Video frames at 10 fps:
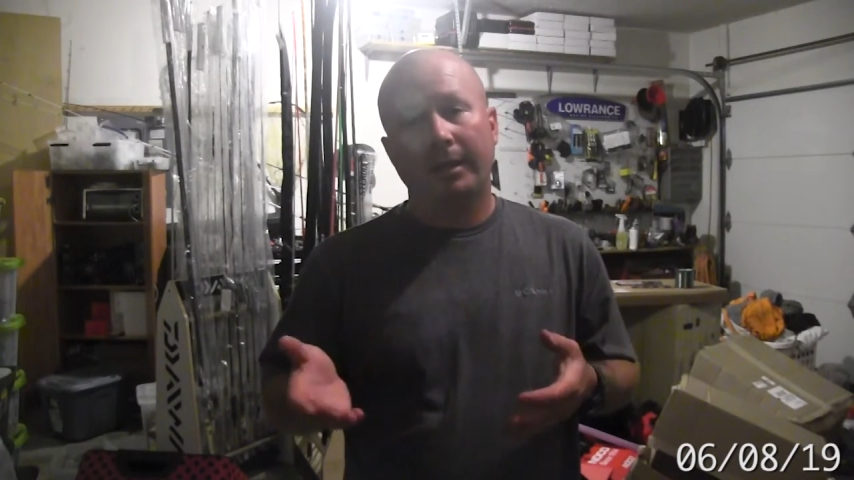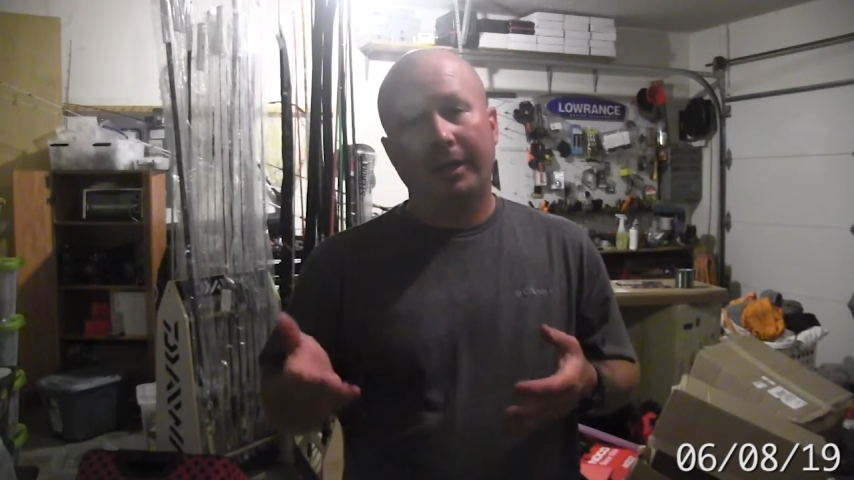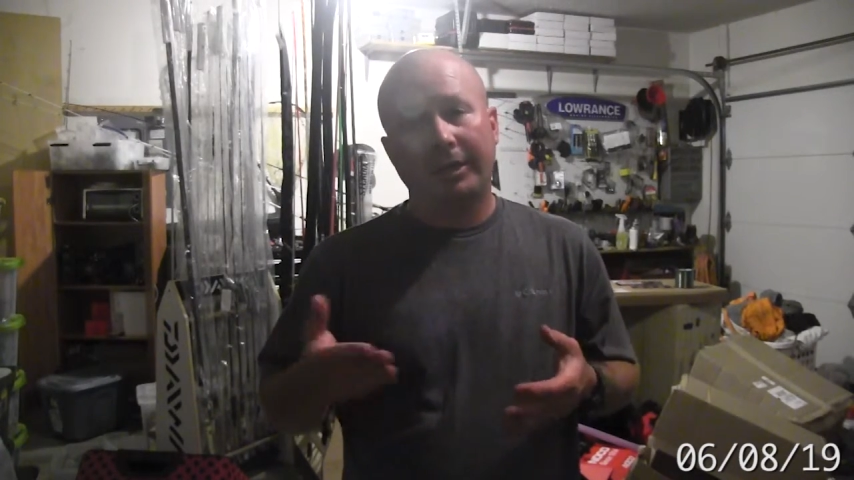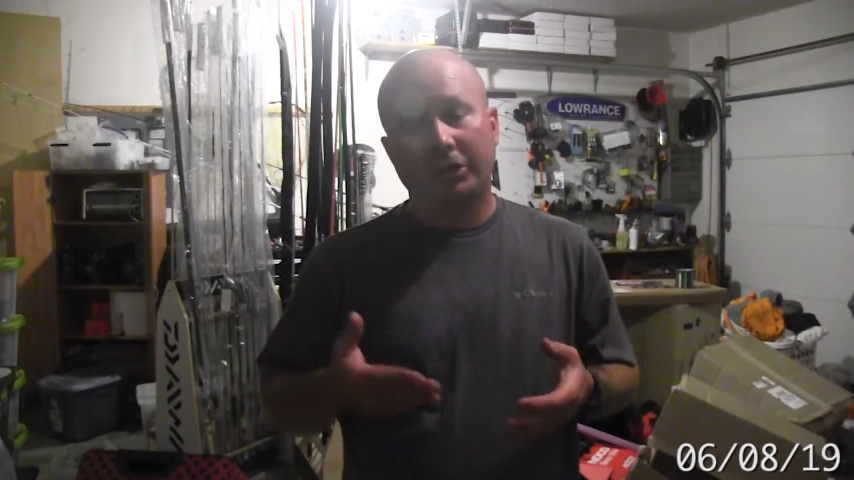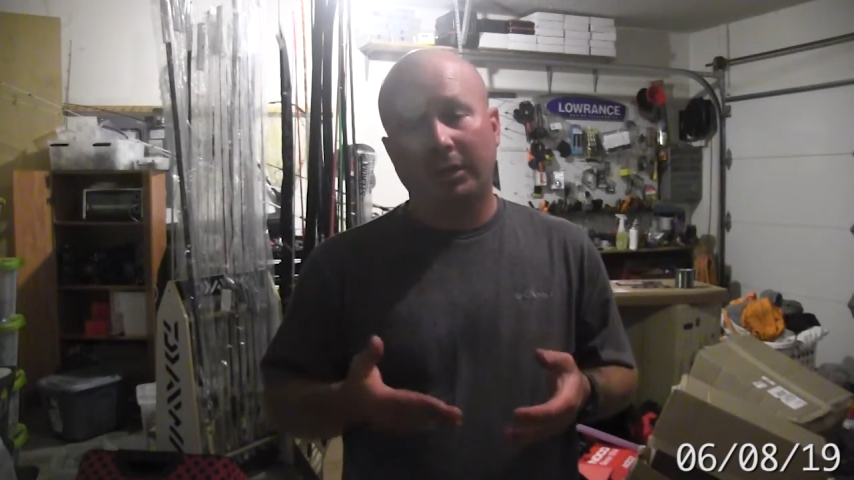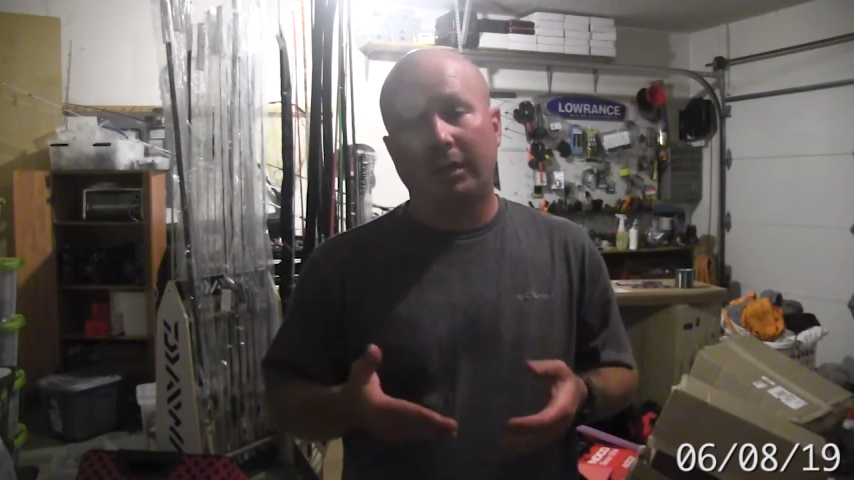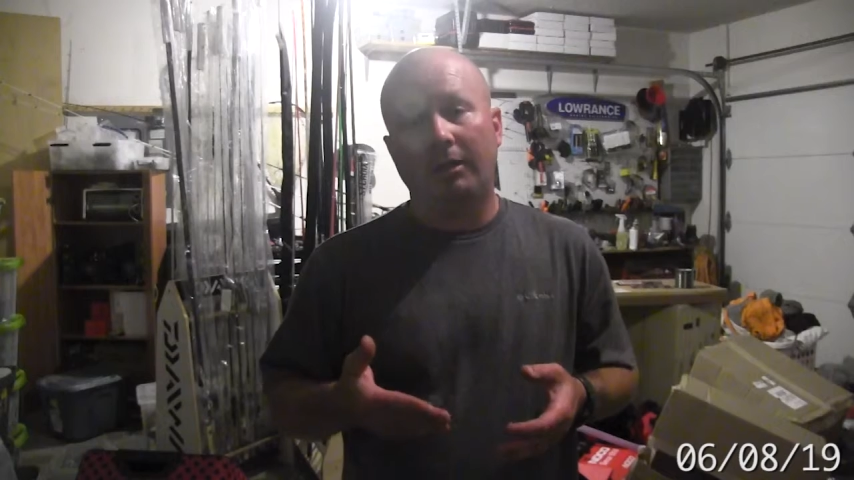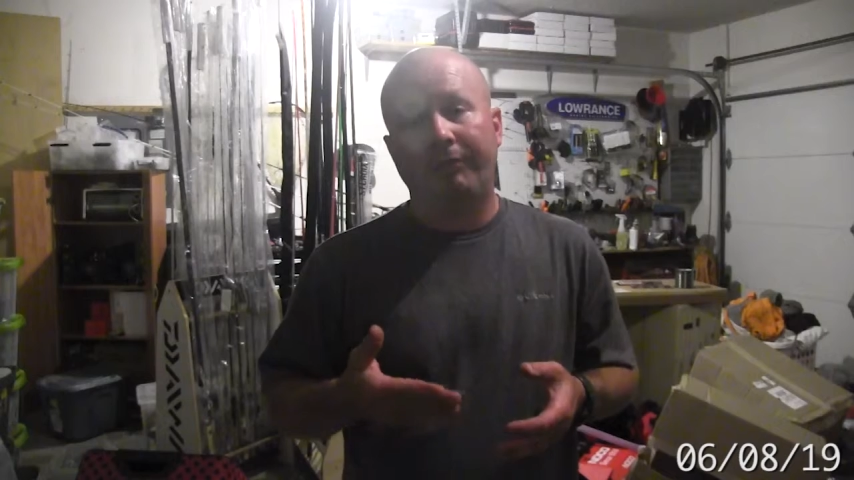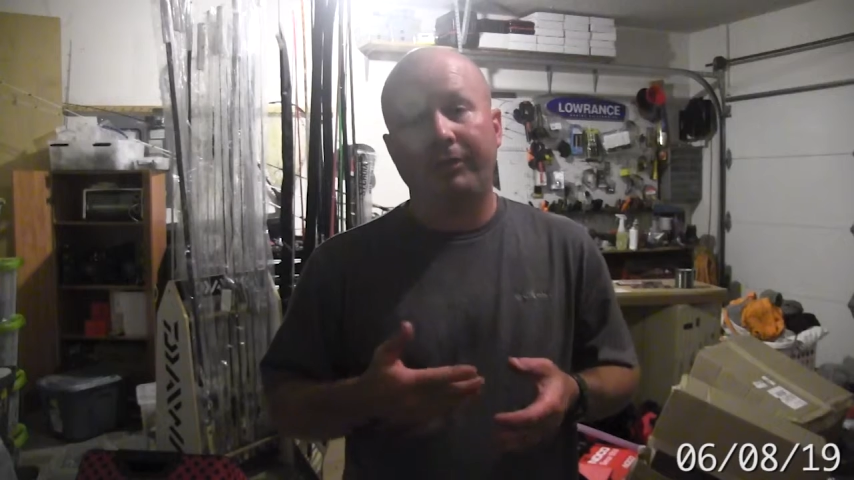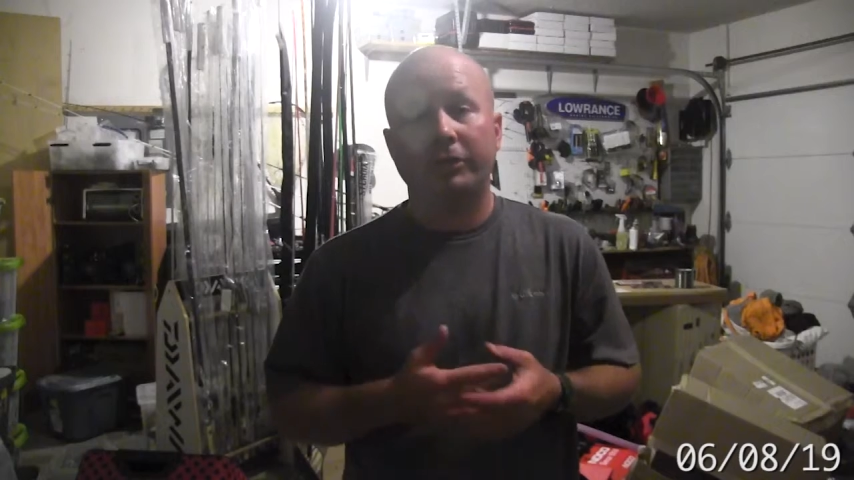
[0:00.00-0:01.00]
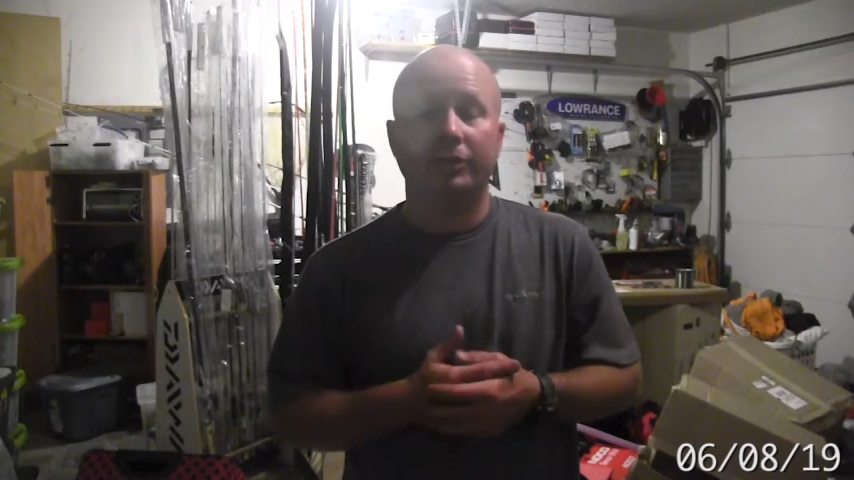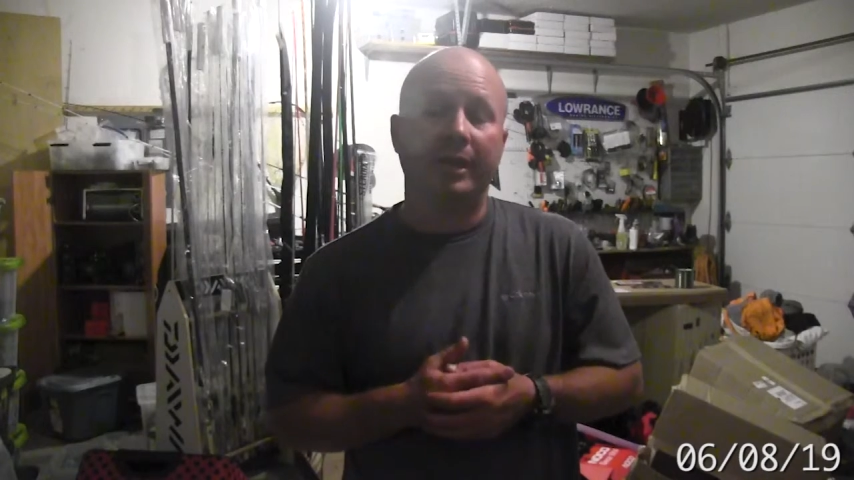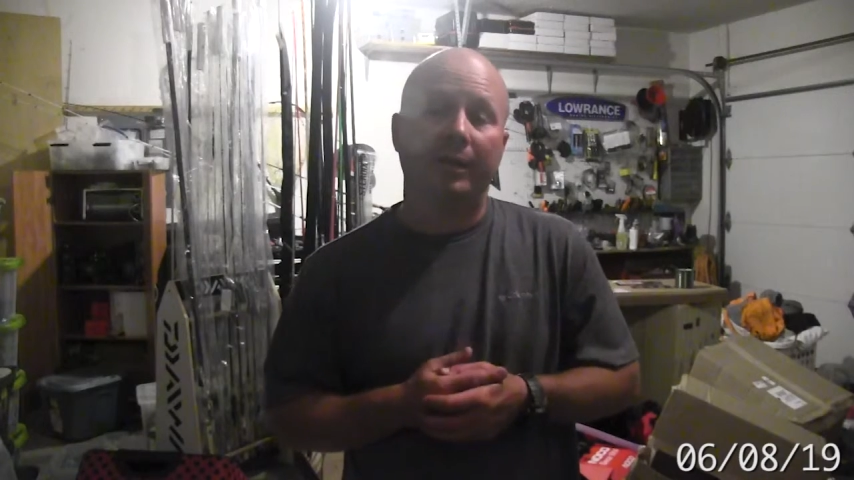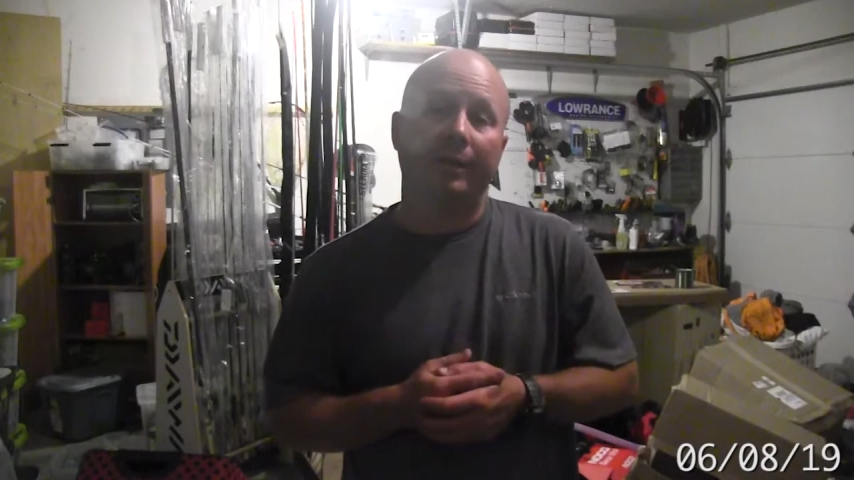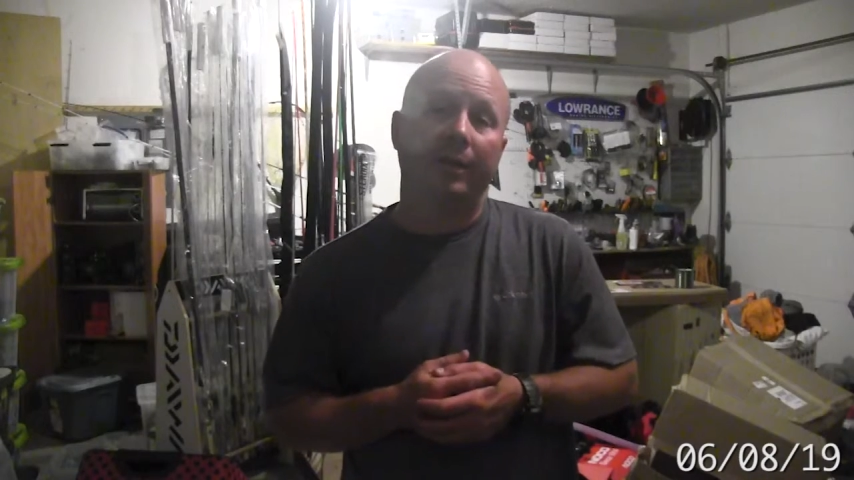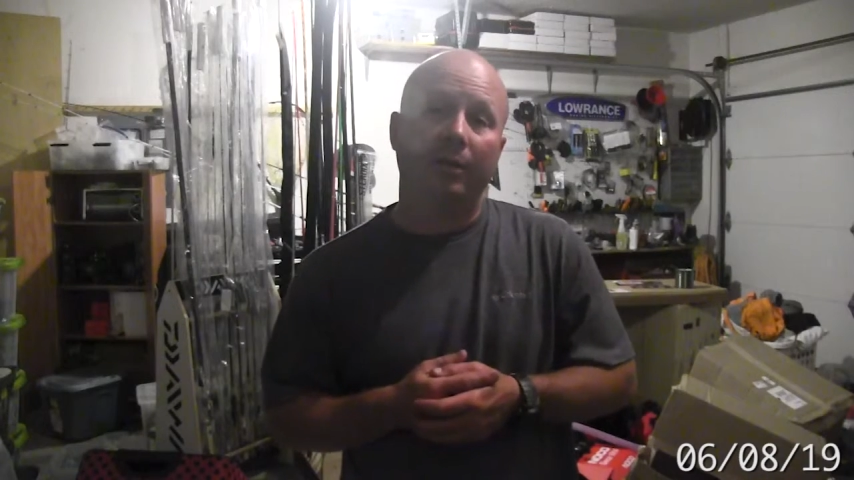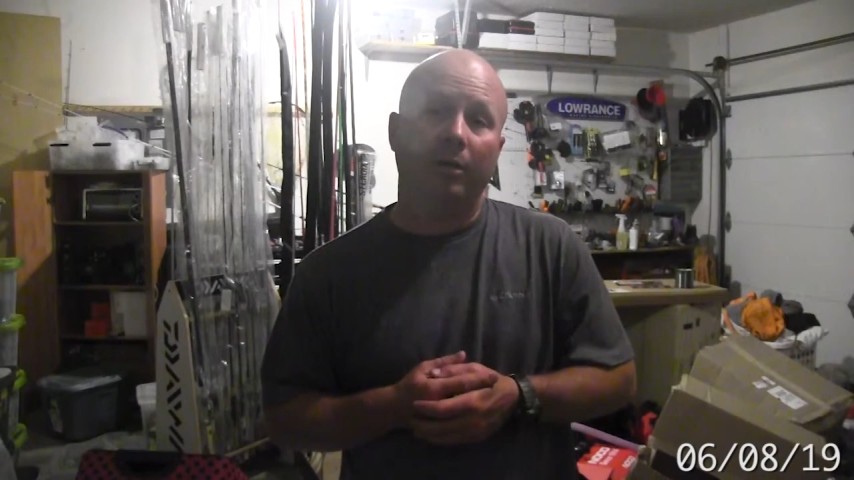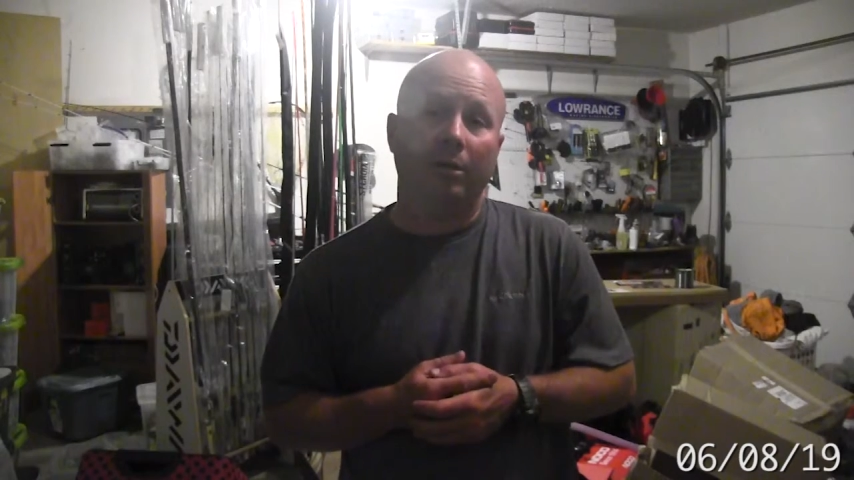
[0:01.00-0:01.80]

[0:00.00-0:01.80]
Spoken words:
catching a lot of fish down there